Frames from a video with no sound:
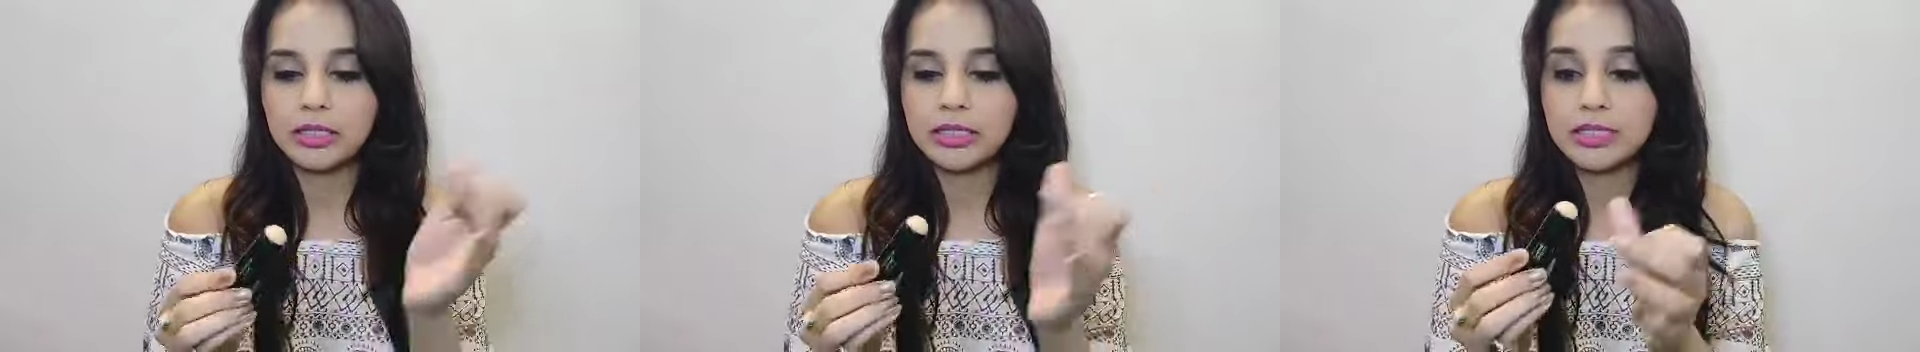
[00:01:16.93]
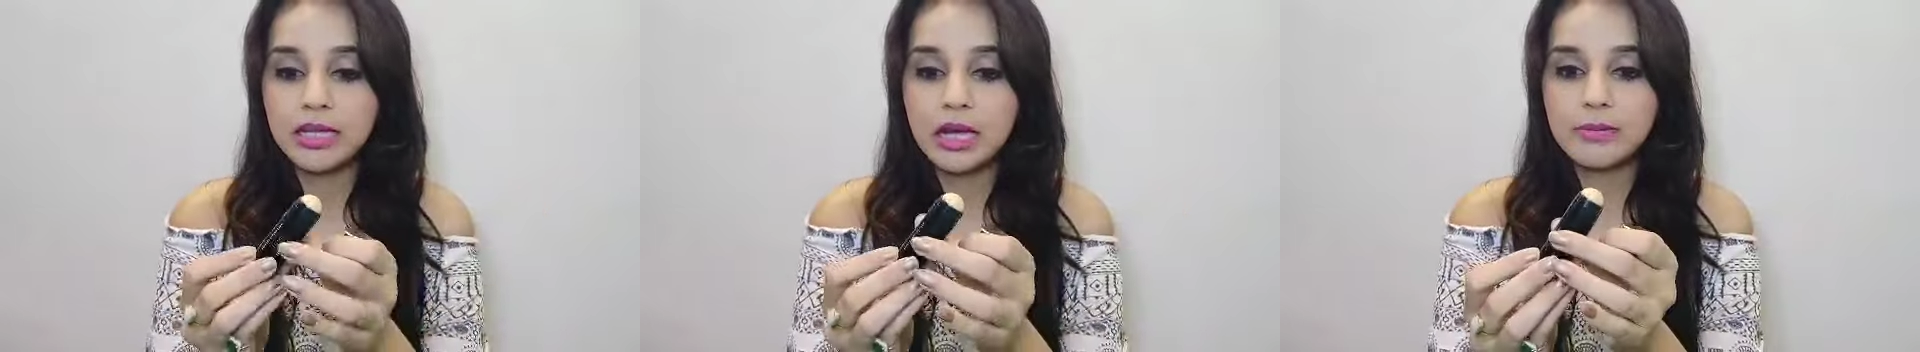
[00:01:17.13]

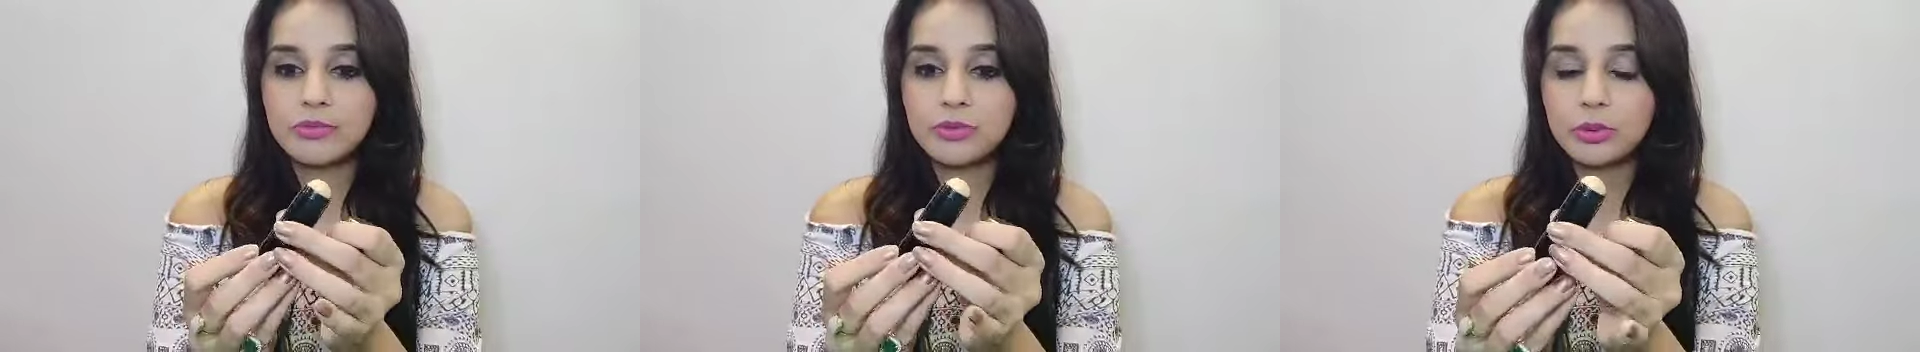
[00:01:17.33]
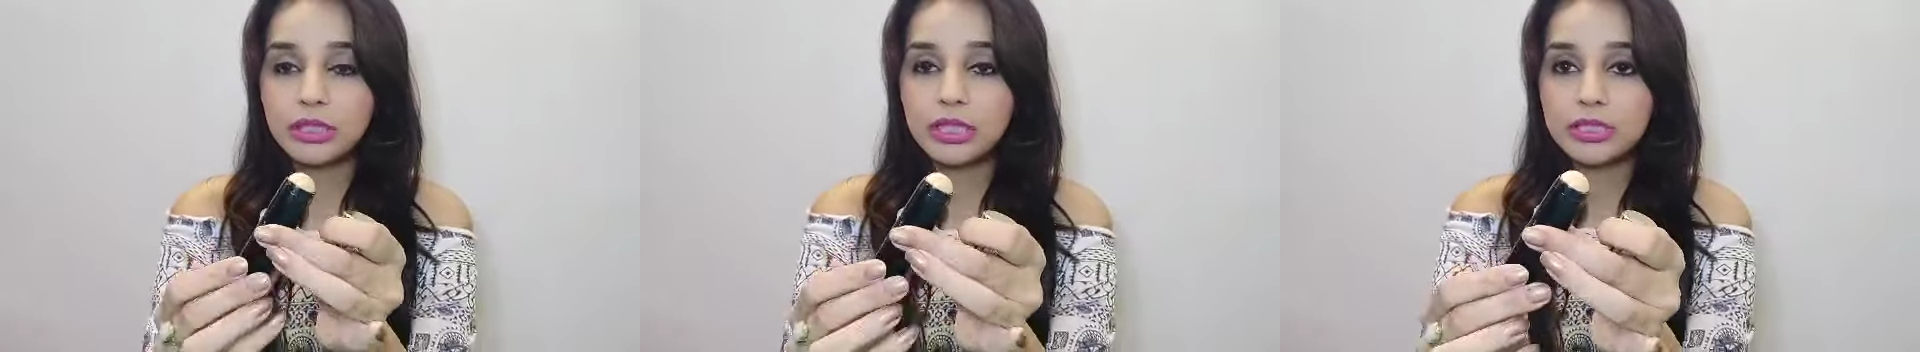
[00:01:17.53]
This
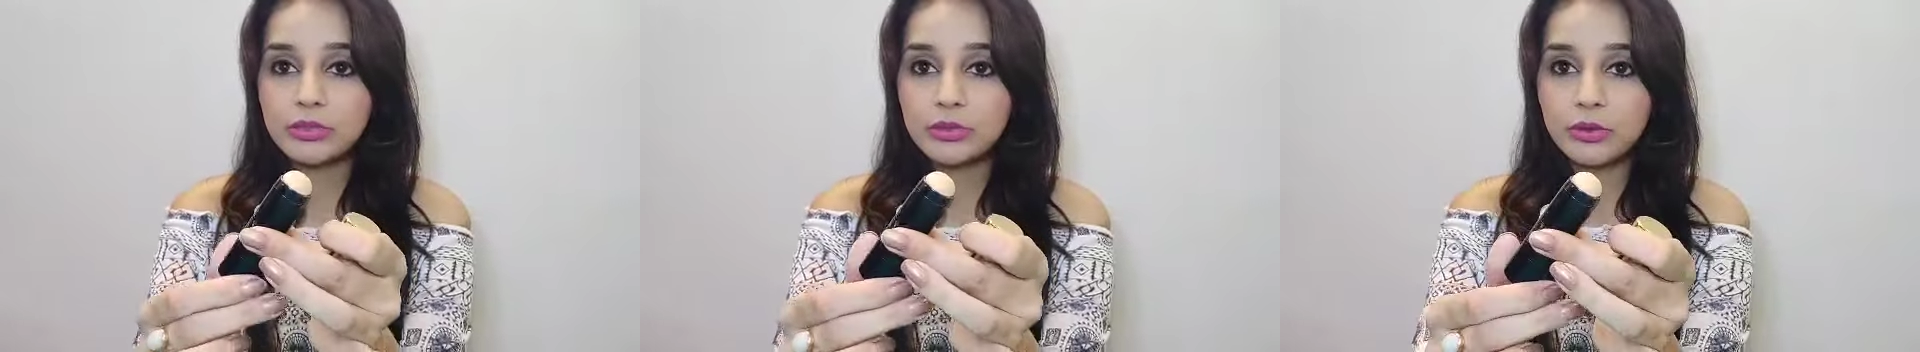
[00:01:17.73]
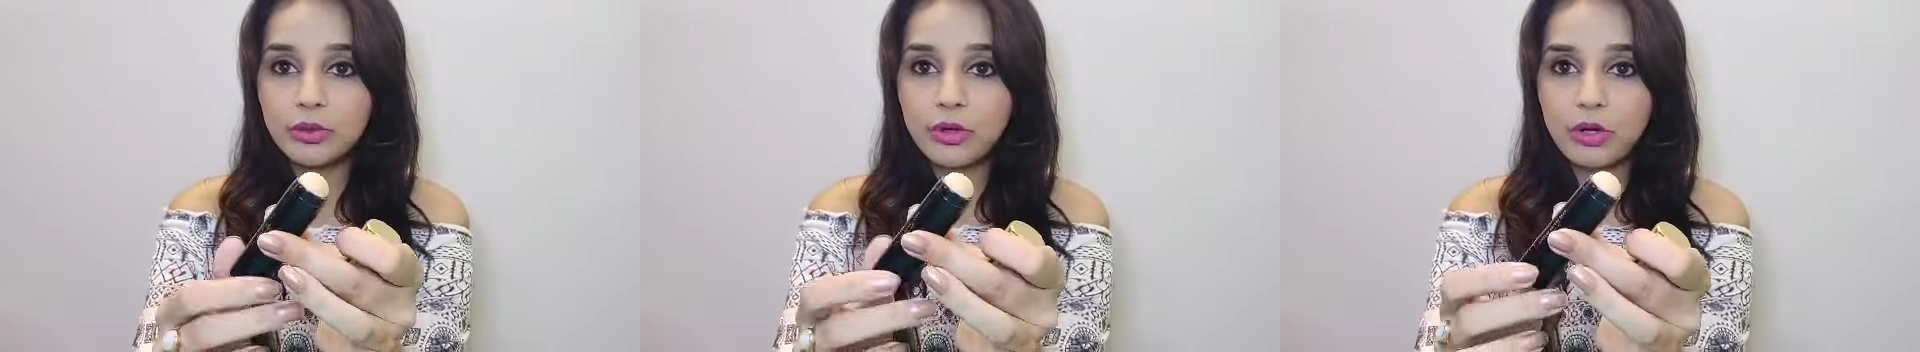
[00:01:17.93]
comes with
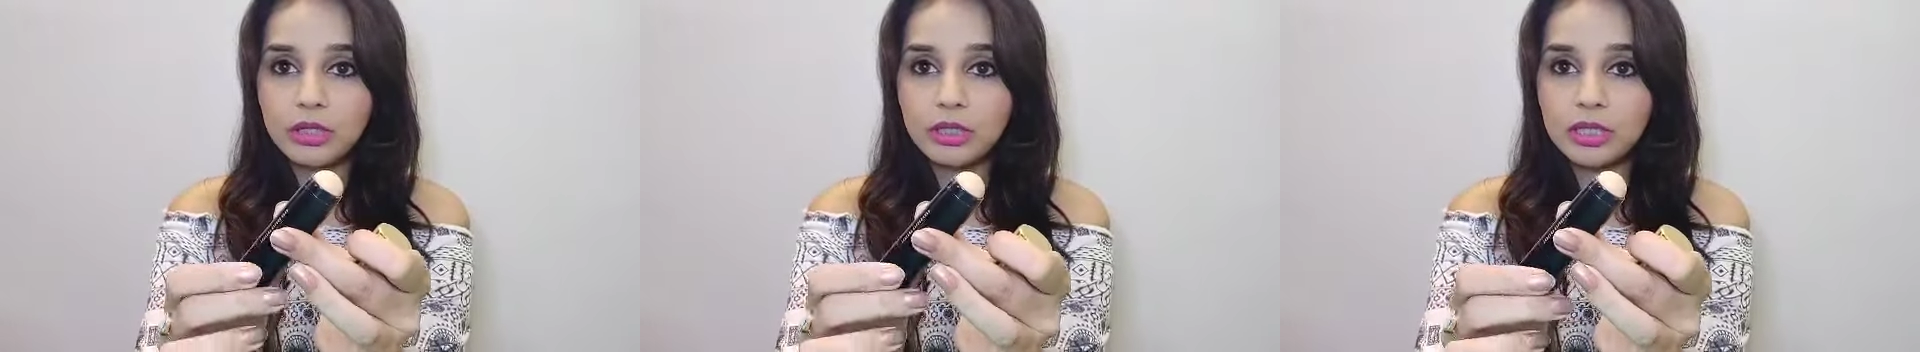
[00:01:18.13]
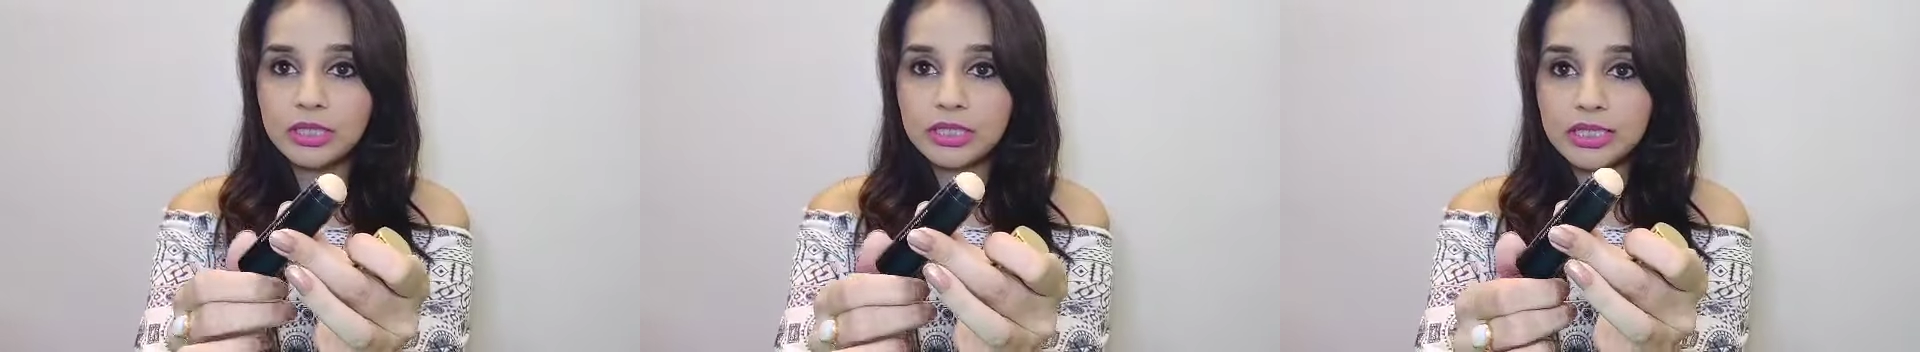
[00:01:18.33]
this
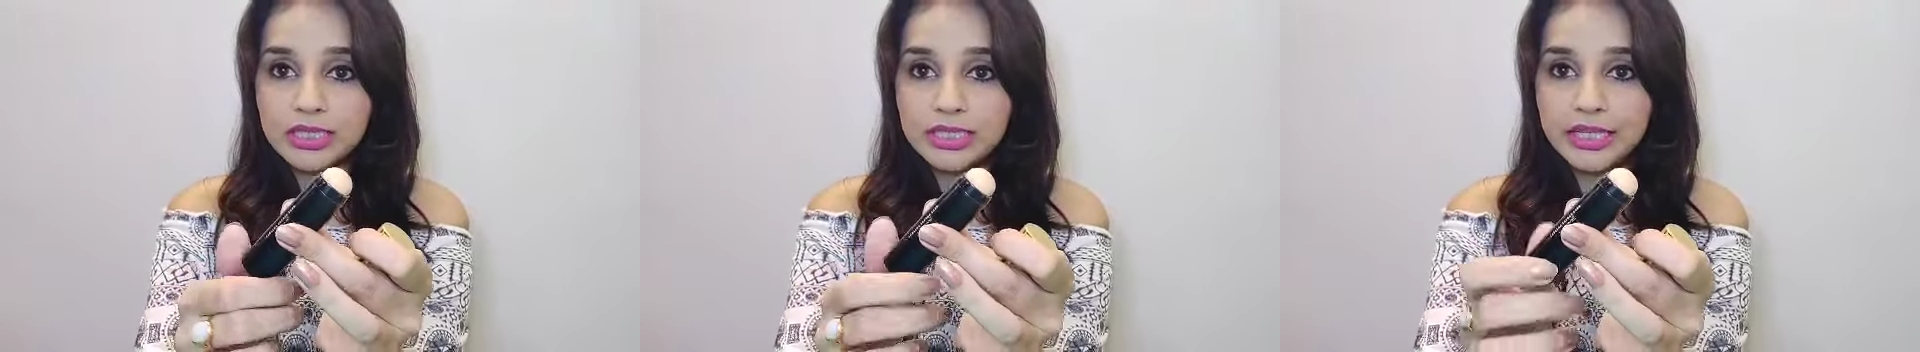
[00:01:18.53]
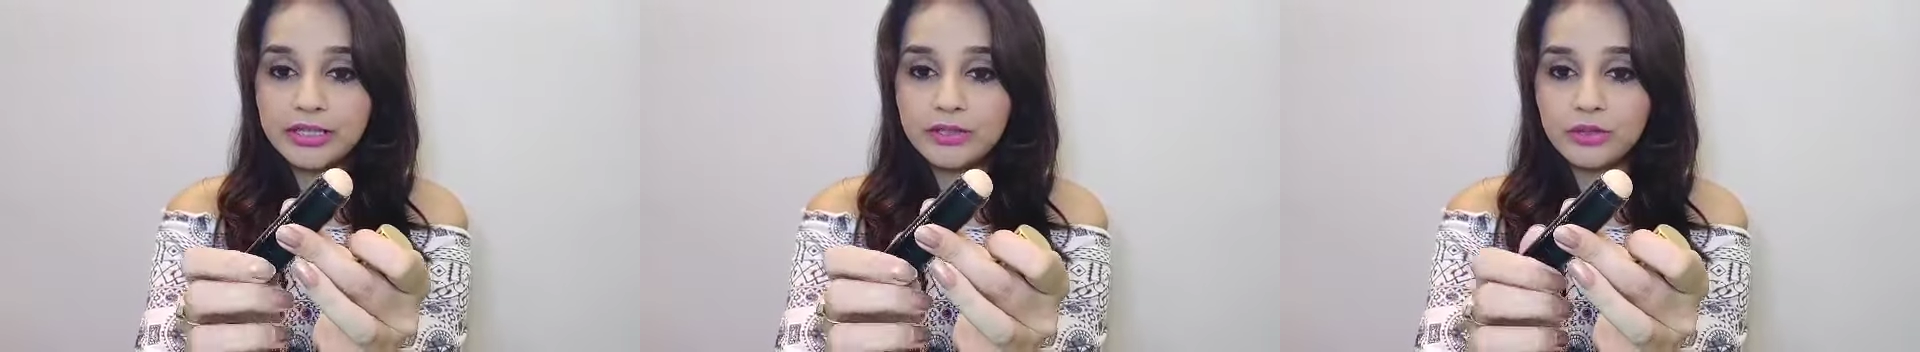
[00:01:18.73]
roll-on
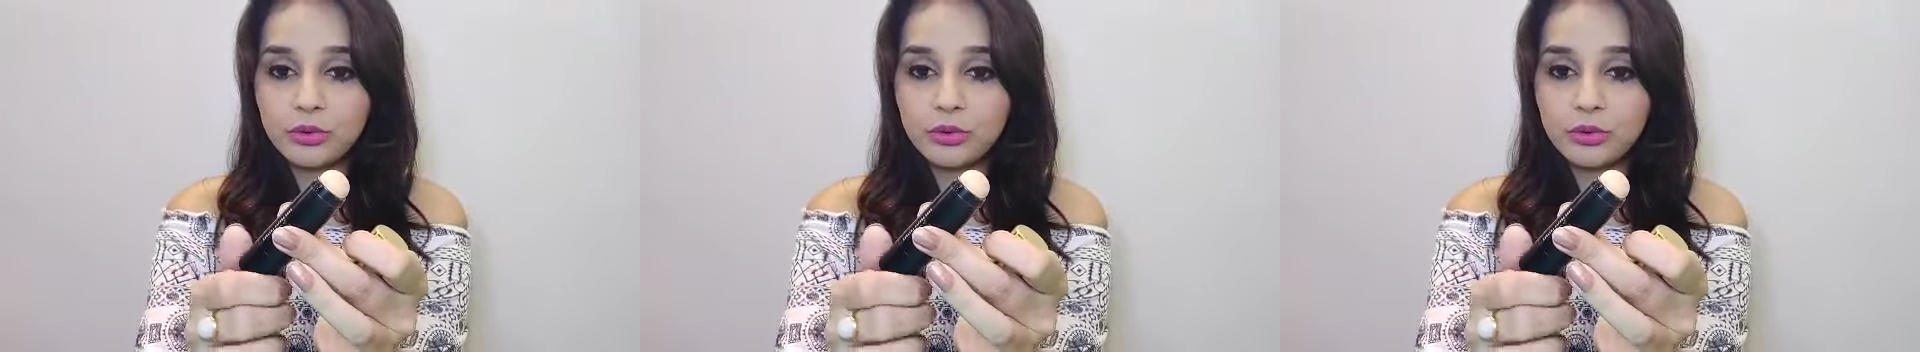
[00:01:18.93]
stick,